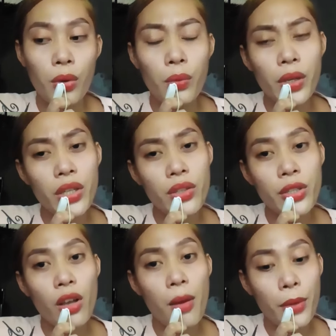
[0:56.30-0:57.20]
We
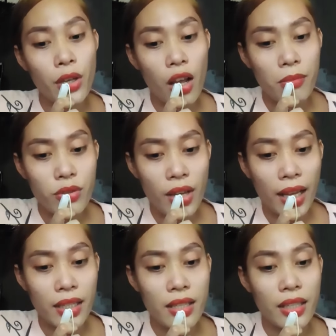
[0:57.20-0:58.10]
use common
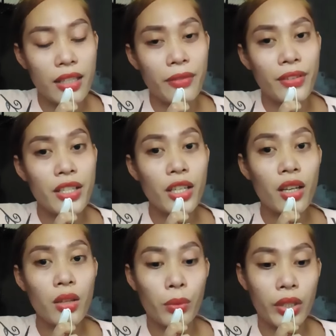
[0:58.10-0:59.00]
objects in the
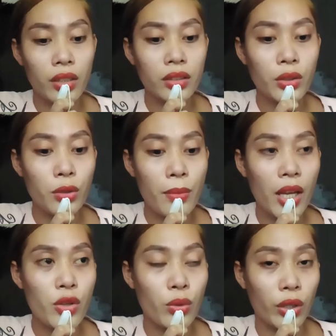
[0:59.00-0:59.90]
physical world to
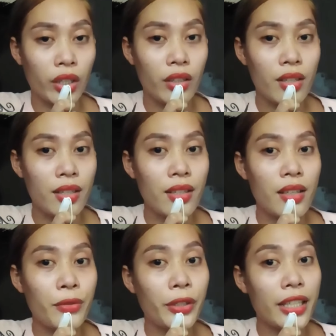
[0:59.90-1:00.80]
measure.
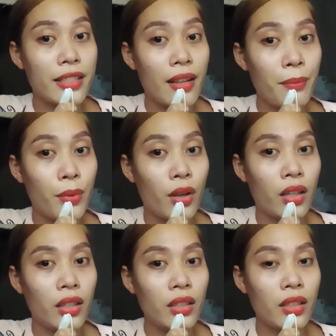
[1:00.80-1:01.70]
For
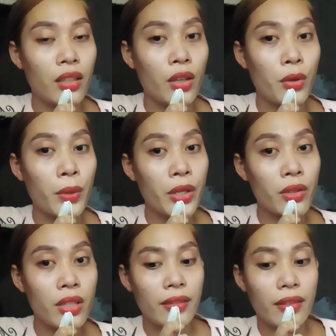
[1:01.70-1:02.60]
example, we
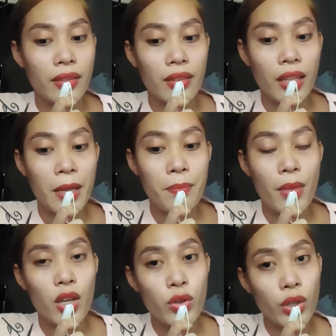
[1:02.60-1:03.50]
use tape
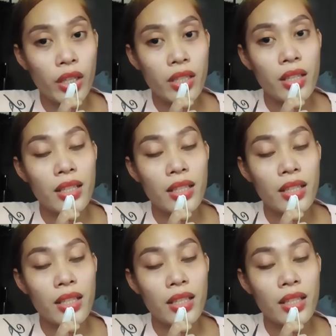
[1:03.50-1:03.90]
measures,